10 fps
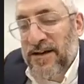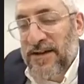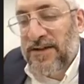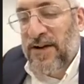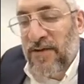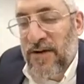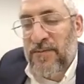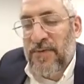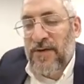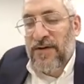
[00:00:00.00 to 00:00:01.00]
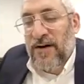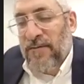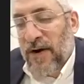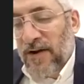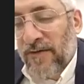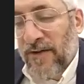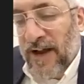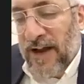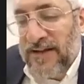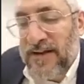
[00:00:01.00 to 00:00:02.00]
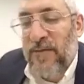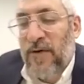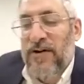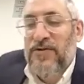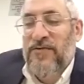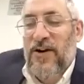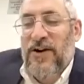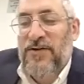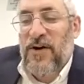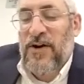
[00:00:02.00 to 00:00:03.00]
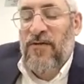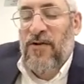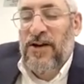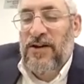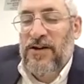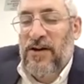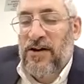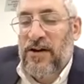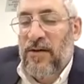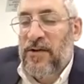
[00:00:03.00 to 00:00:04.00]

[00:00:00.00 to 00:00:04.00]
Moav asked him, why aren't you riding on a horse? Why are you riding on a donkey?